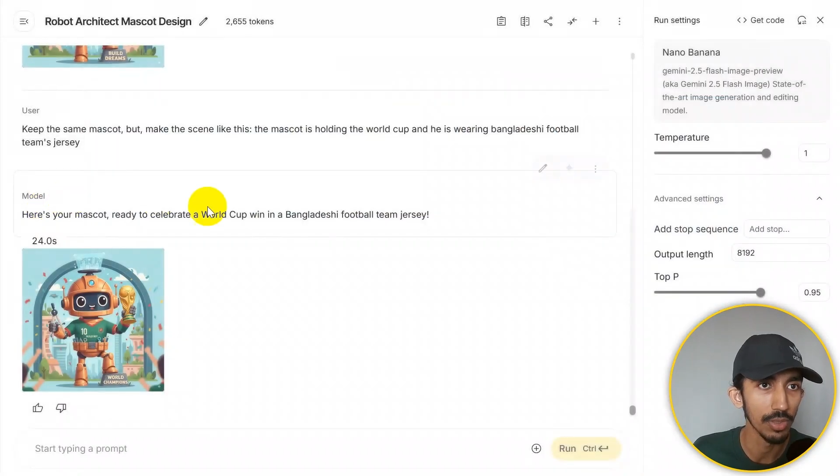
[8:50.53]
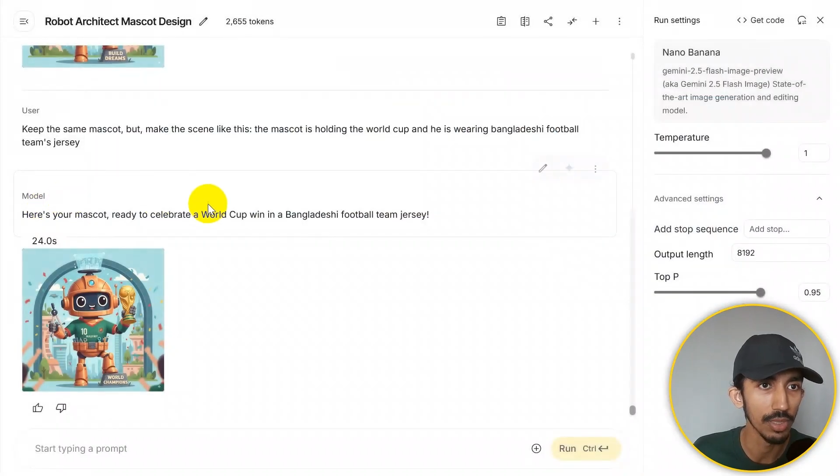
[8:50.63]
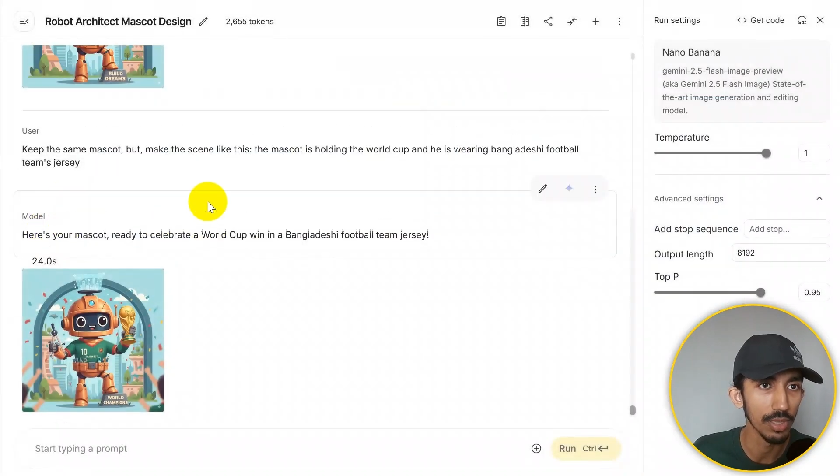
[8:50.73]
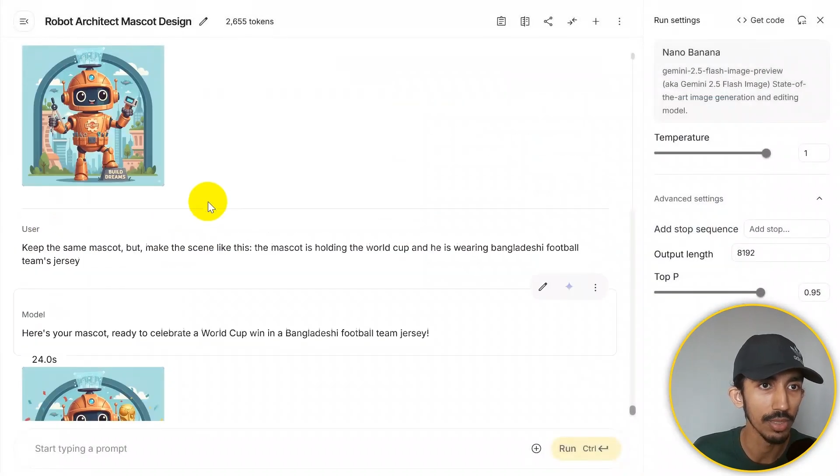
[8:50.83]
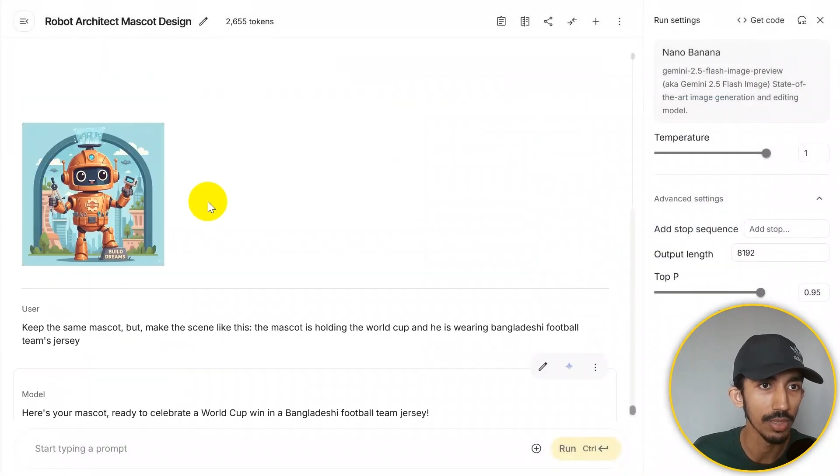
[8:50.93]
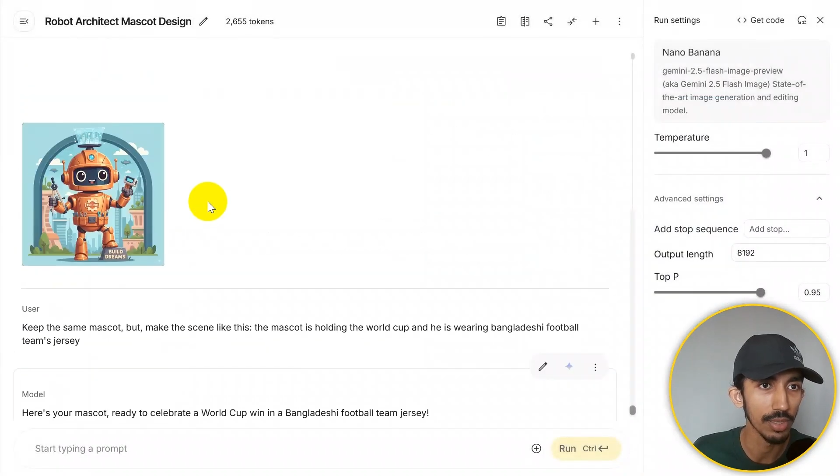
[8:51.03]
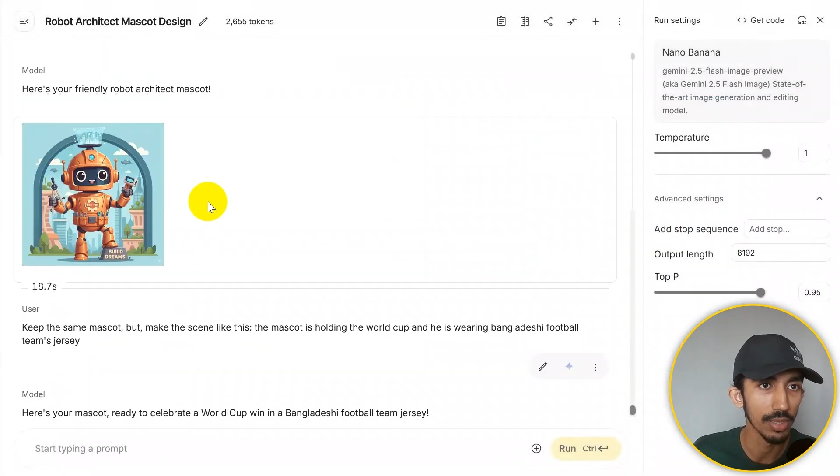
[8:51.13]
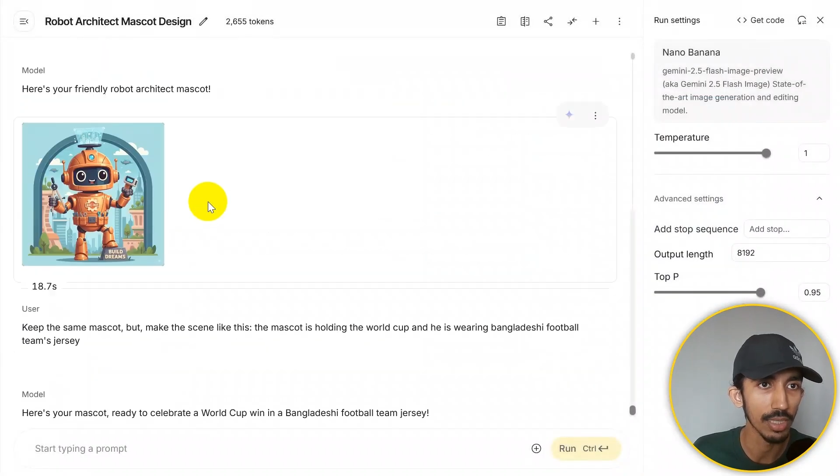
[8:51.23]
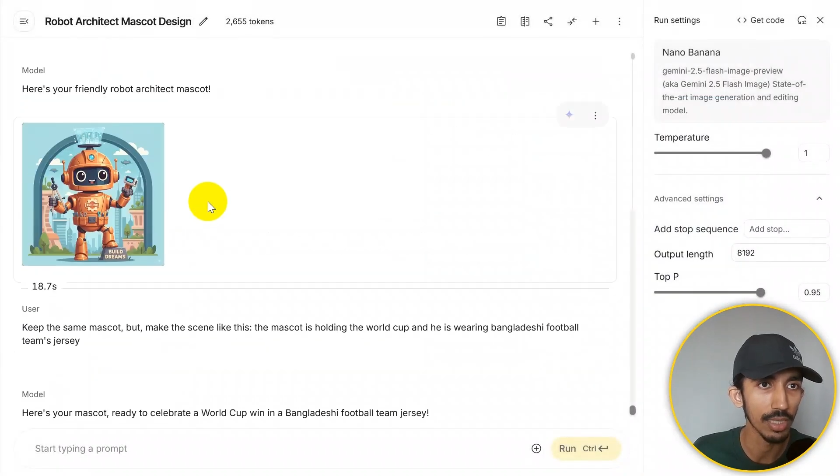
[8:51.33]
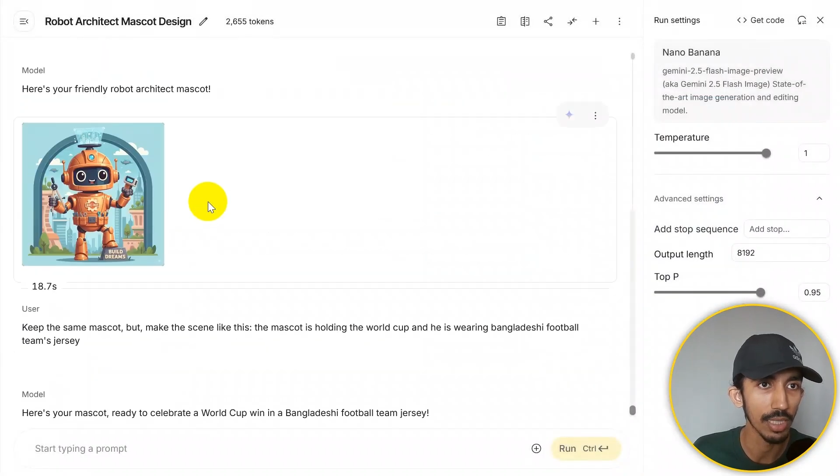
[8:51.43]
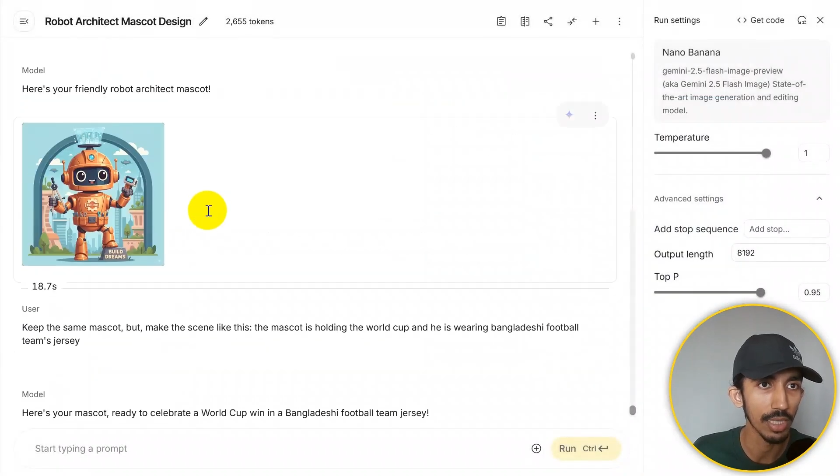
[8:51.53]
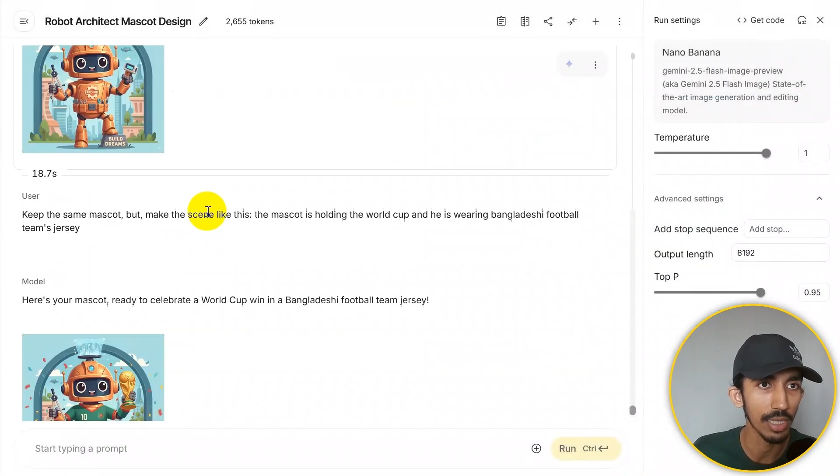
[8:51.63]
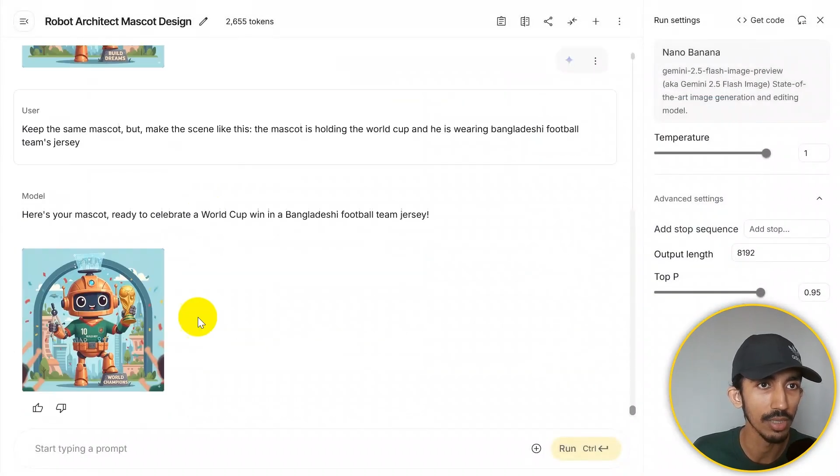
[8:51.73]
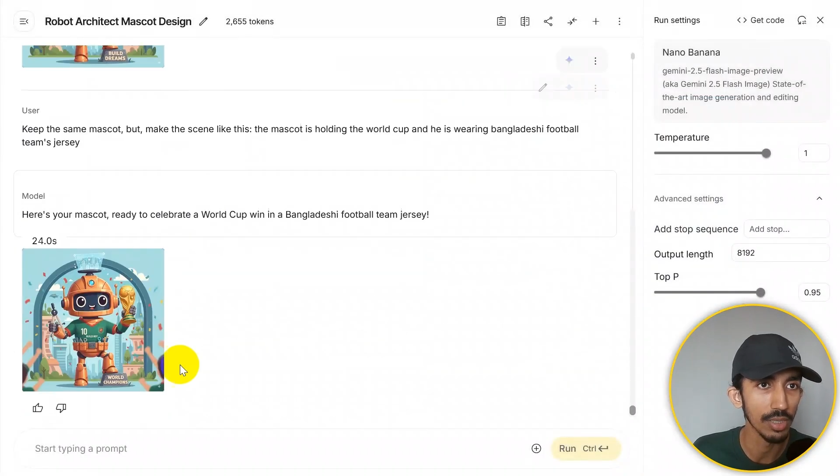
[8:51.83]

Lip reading: kept this same